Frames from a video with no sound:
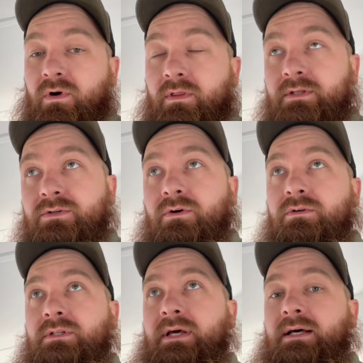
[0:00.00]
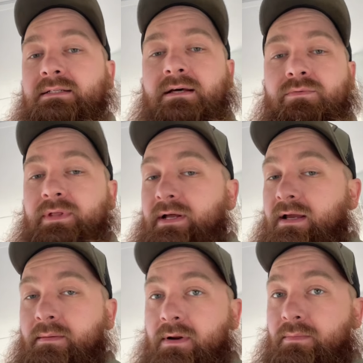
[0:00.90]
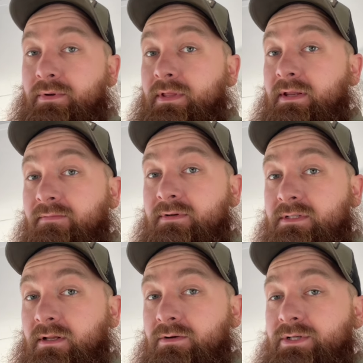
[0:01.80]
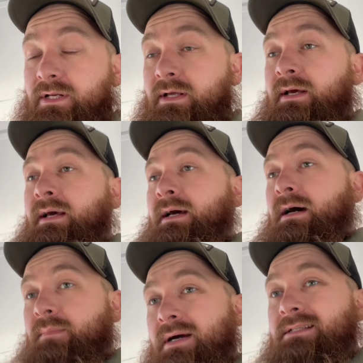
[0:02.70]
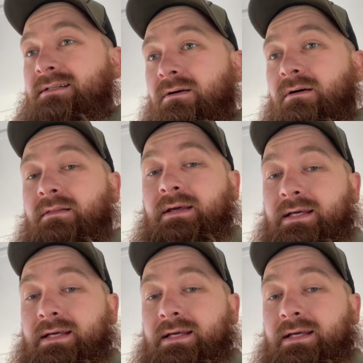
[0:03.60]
on the screws on the outside without coming up with a different solution, I might start on the